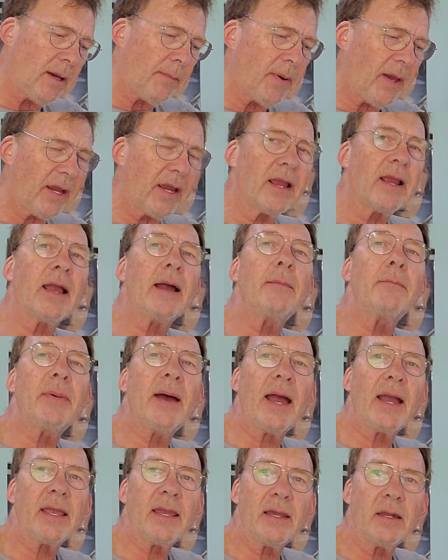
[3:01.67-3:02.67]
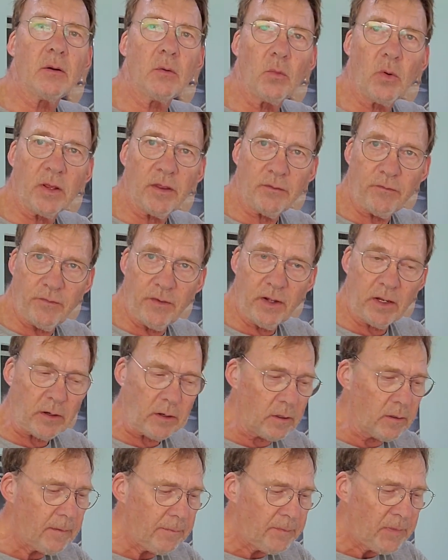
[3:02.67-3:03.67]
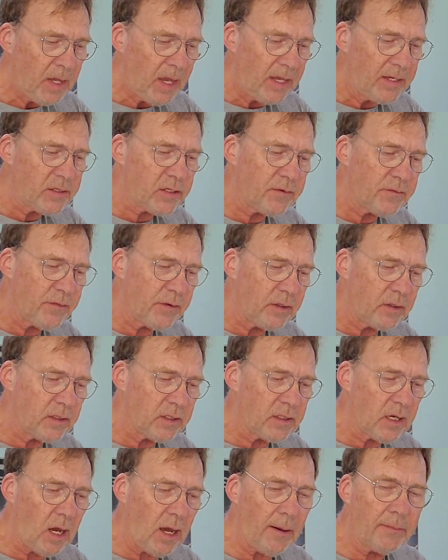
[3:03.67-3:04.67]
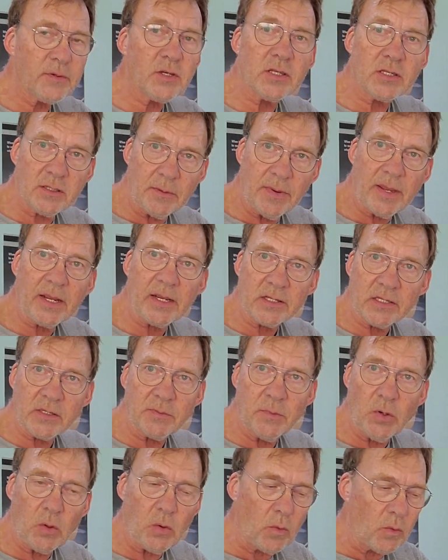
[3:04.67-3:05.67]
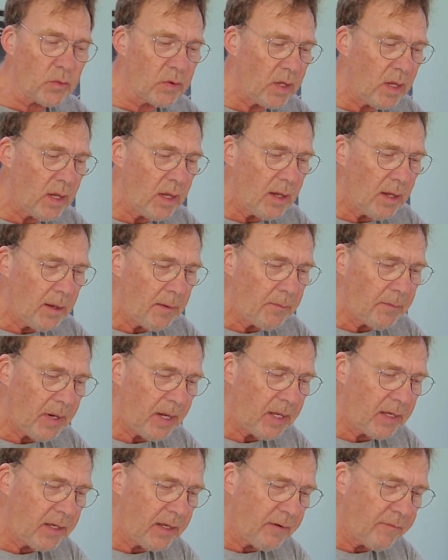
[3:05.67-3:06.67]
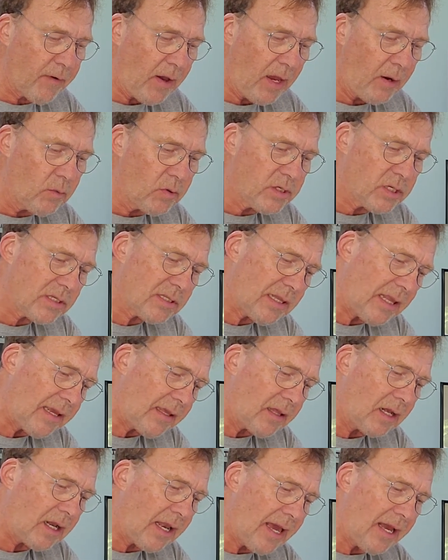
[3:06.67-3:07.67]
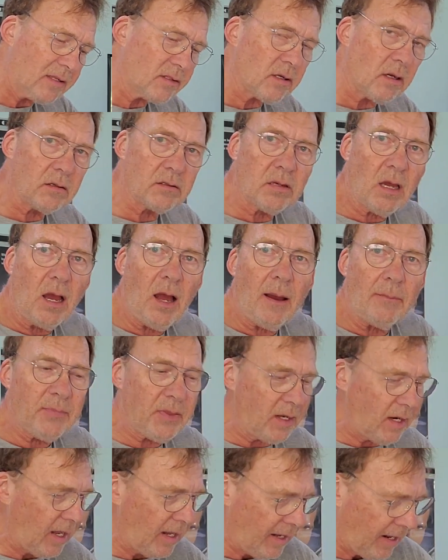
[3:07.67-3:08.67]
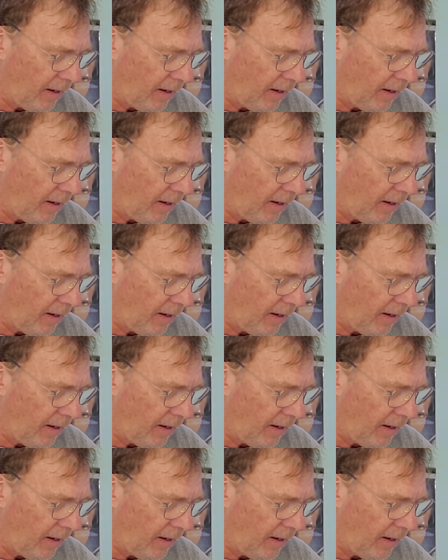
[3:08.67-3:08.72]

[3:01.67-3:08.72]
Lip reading: up, I can come back in with filler and just fill the top just to make it smooth. But if I would just lay the glass on top, then I'd